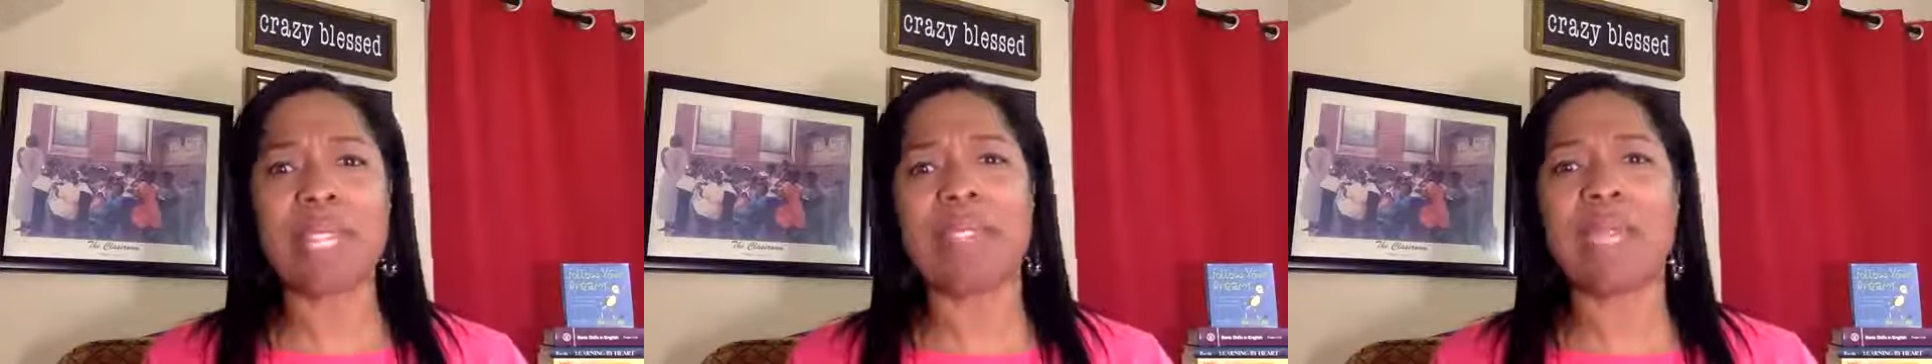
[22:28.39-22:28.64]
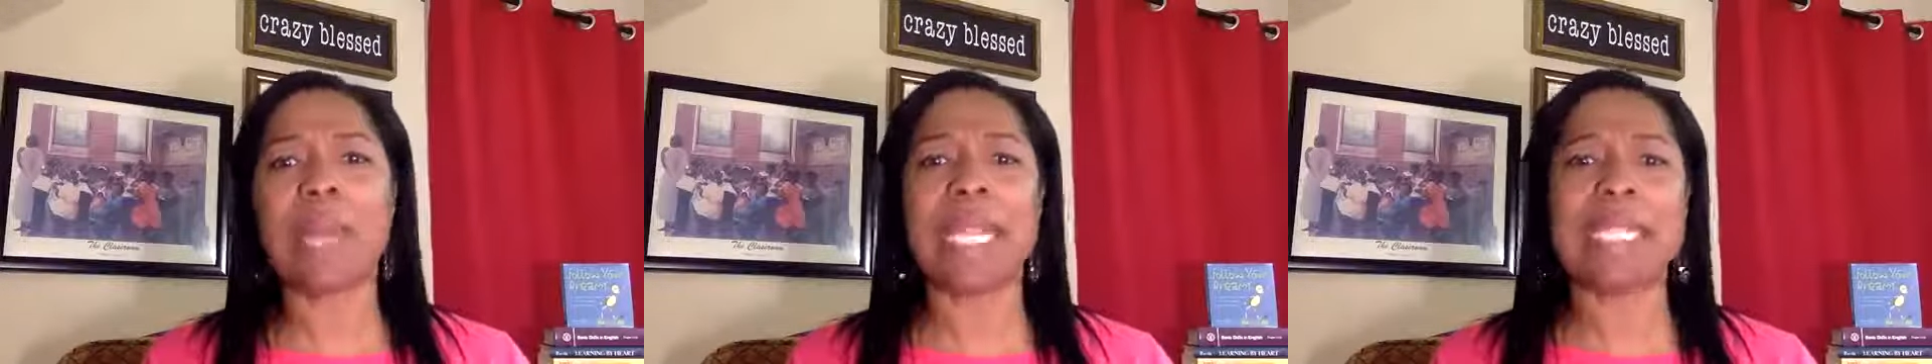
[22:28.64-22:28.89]

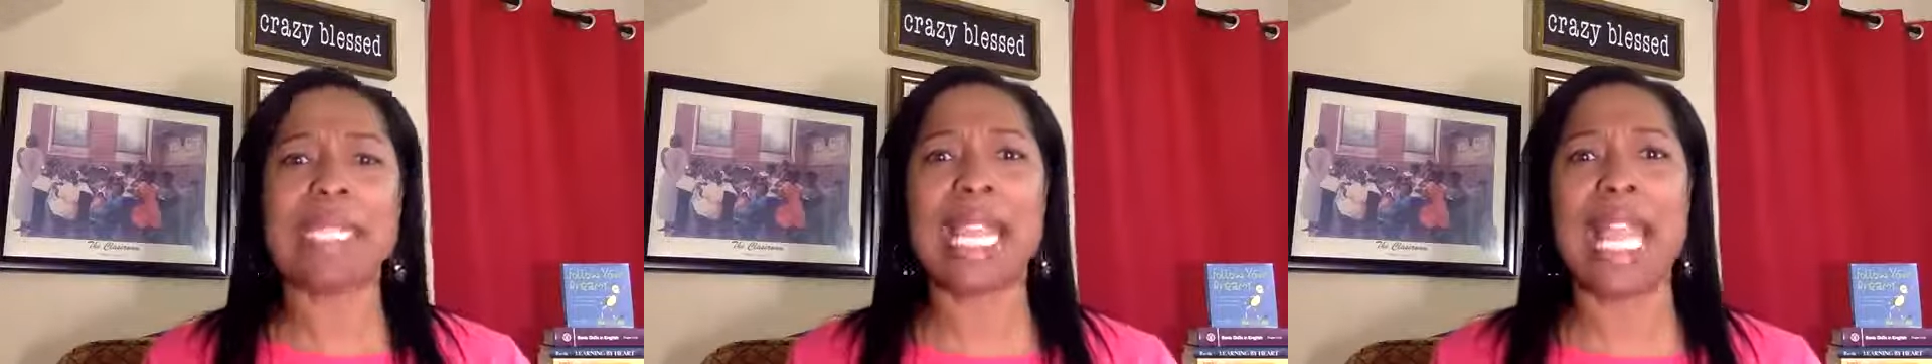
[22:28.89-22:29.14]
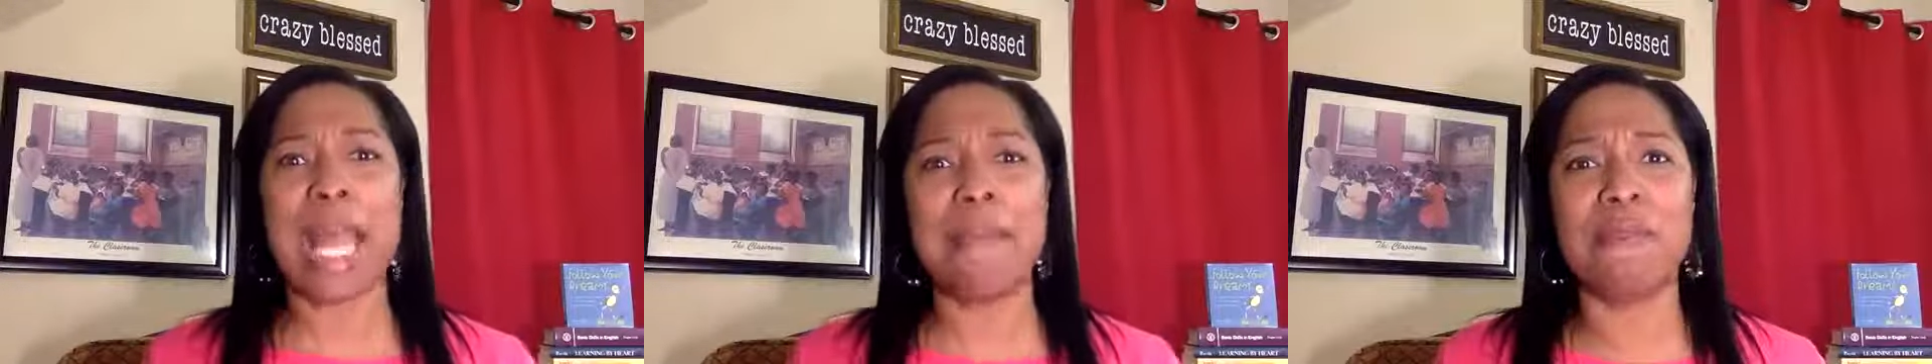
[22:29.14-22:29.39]
They might
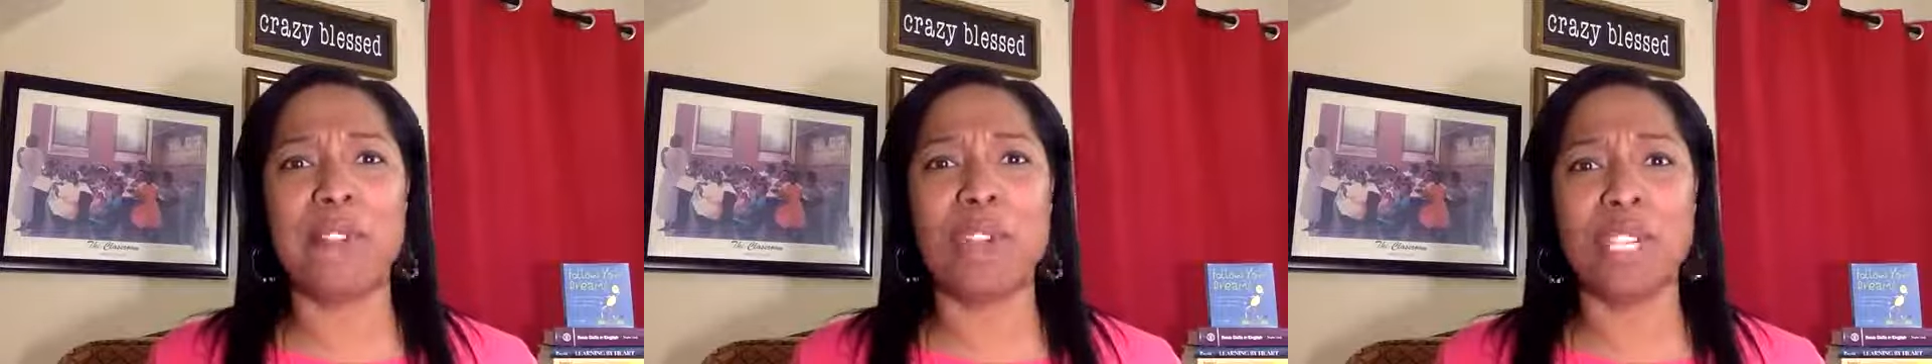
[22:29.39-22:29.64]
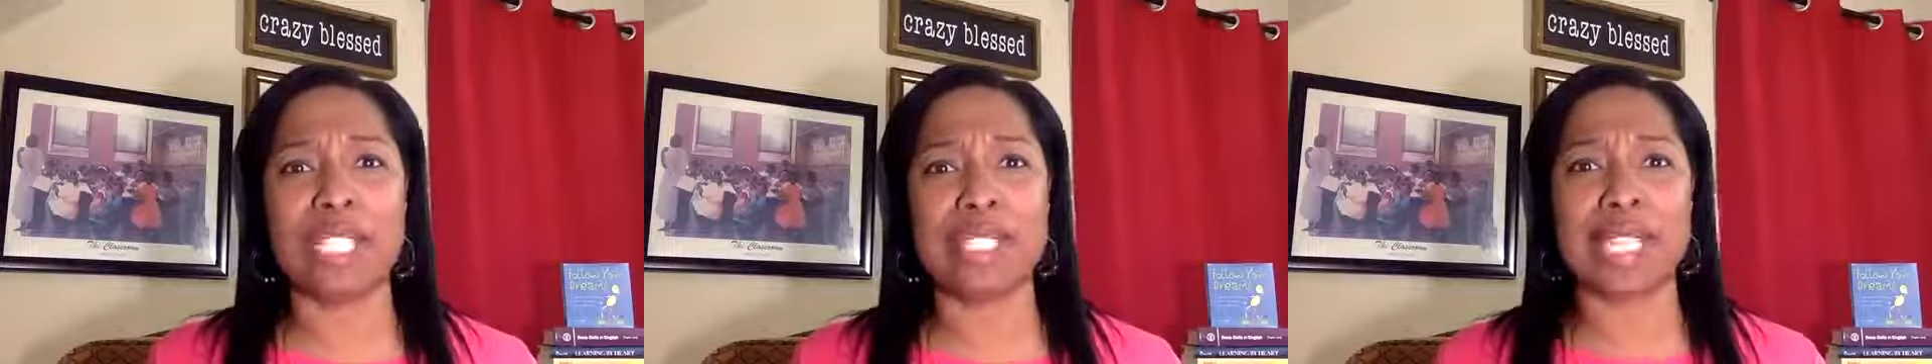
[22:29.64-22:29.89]
say, I'm
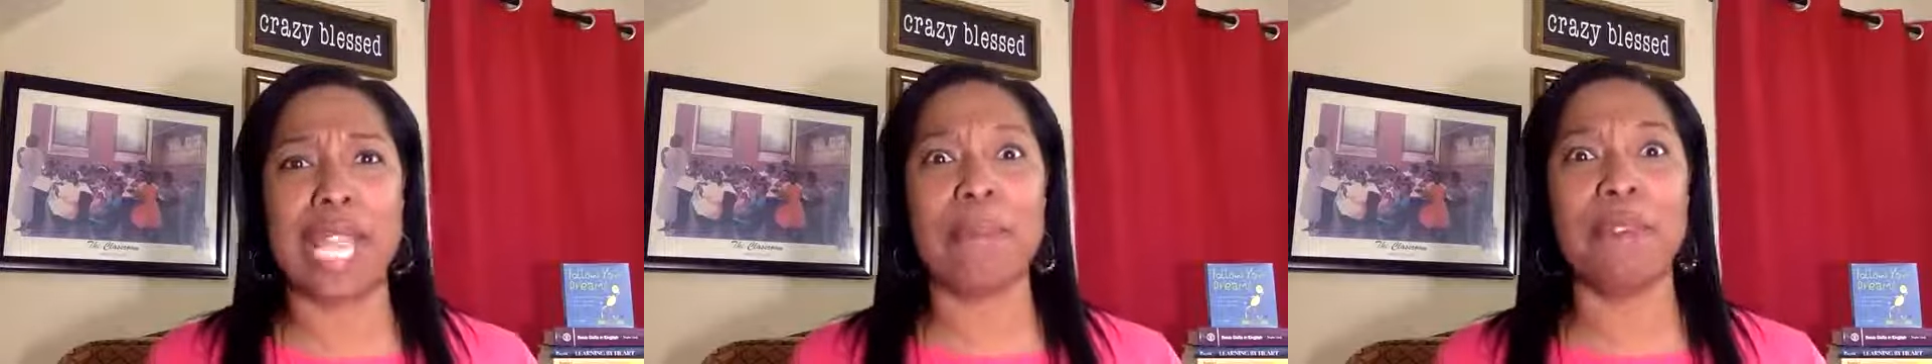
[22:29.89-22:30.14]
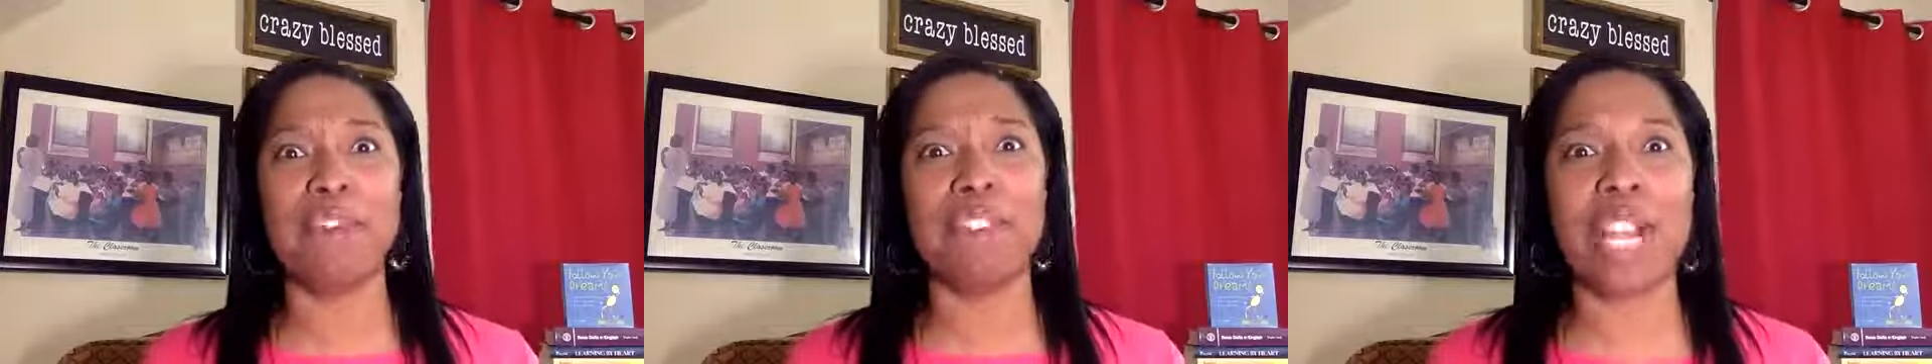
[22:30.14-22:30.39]
focused.
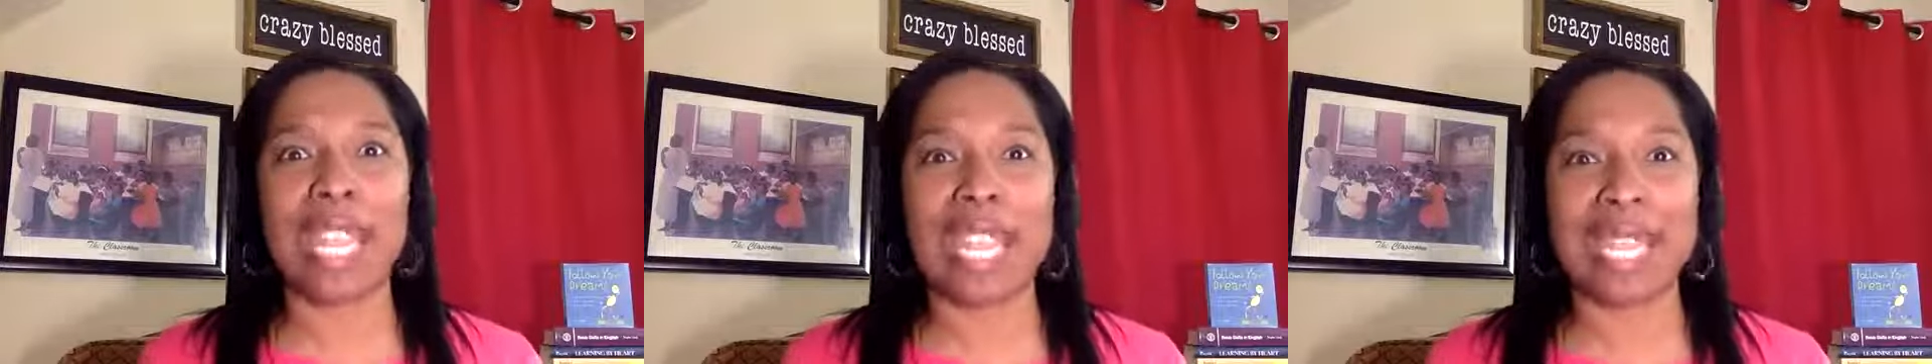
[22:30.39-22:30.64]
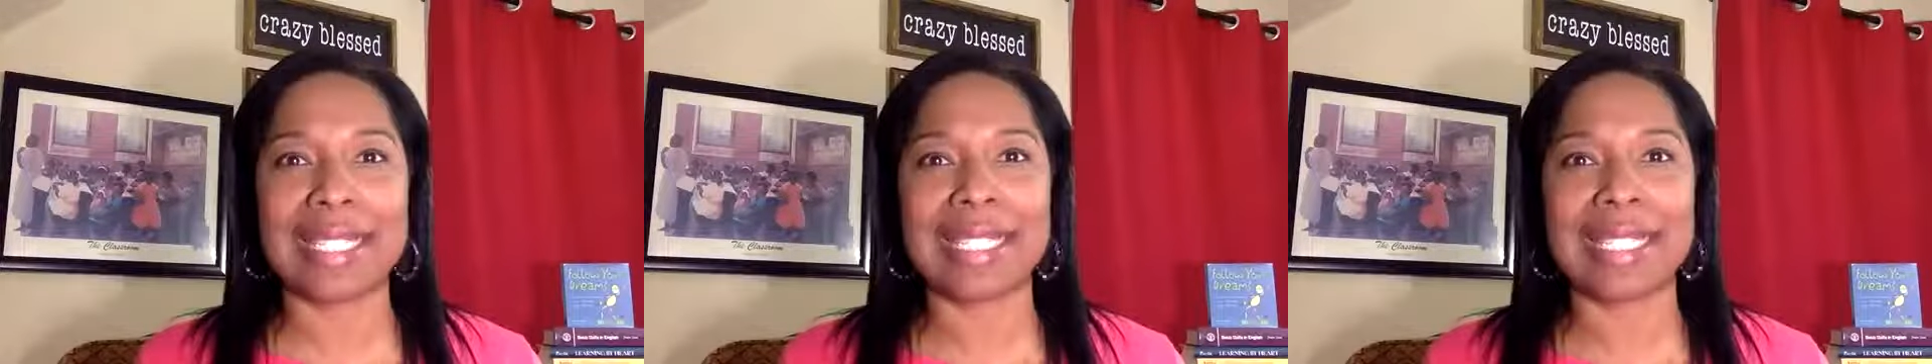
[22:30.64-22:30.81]
I'm afraid.